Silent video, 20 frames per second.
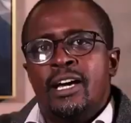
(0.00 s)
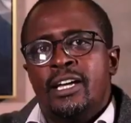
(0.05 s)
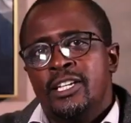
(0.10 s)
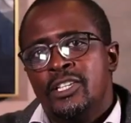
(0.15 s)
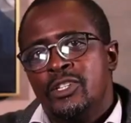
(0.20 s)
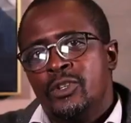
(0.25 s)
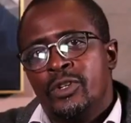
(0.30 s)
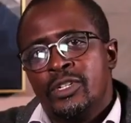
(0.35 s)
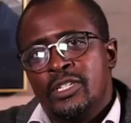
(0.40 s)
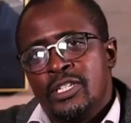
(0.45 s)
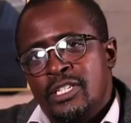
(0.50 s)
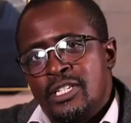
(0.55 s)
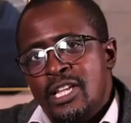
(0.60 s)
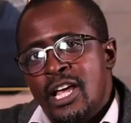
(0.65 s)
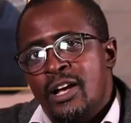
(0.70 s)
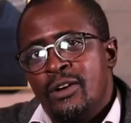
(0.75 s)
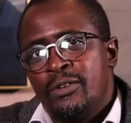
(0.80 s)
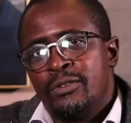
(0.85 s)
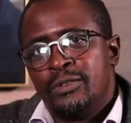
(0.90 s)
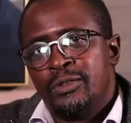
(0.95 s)
and he joins us
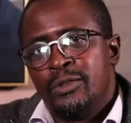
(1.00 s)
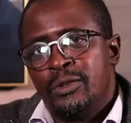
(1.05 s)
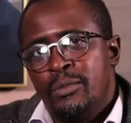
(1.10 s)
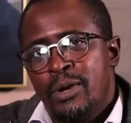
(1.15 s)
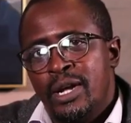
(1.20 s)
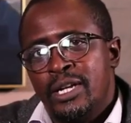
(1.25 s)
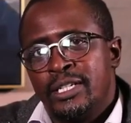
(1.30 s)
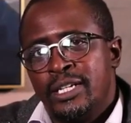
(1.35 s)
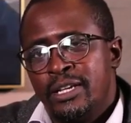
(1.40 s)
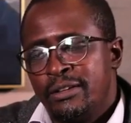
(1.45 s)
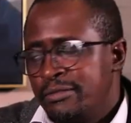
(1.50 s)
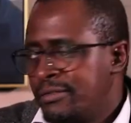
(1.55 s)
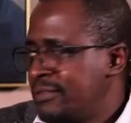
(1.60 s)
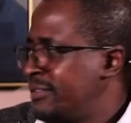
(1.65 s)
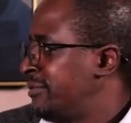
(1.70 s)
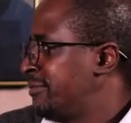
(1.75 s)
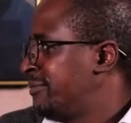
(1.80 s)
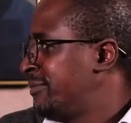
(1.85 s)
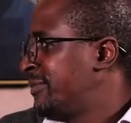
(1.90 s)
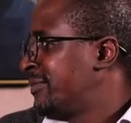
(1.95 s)
now on ManCave.
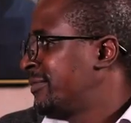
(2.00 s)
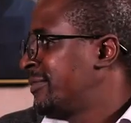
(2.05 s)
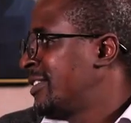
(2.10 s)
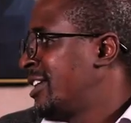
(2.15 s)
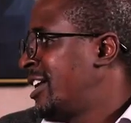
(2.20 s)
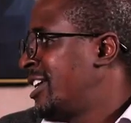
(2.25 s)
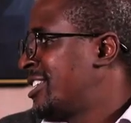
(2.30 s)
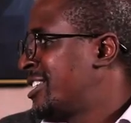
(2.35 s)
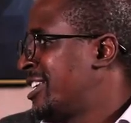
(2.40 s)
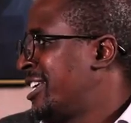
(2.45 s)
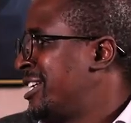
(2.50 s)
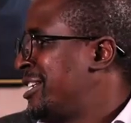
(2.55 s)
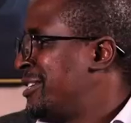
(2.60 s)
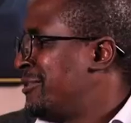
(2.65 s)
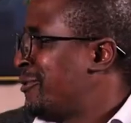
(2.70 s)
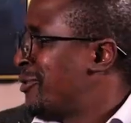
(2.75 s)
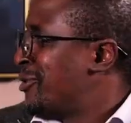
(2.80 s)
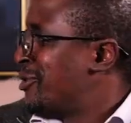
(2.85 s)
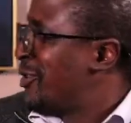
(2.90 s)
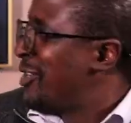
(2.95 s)
Asante
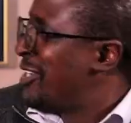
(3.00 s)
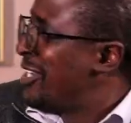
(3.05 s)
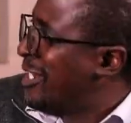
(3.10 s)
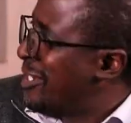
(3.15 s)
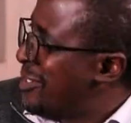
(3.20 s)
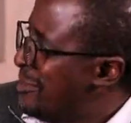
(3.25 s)
for joining